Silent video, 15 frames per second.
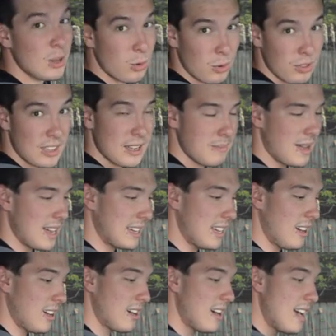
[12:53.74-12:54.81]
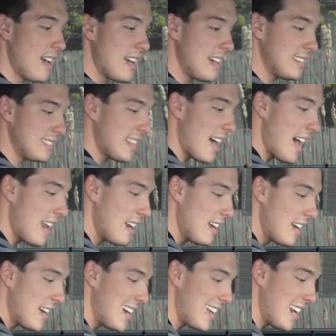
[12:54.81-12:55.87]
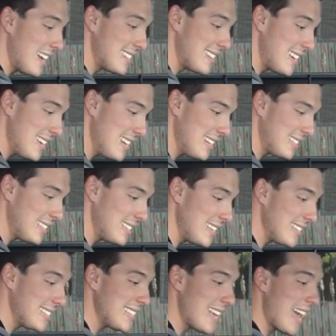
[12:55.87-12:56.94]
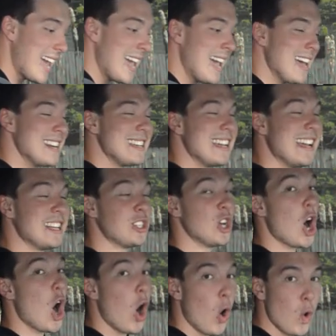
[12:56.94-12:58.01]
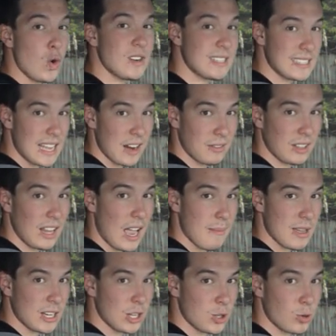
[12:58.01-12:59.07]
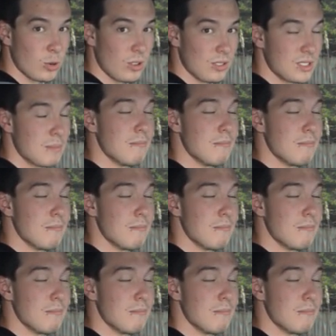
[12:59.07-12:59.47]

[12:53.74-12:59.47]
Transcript: cool thing back here is that it has heated seats and its own set of climate controls.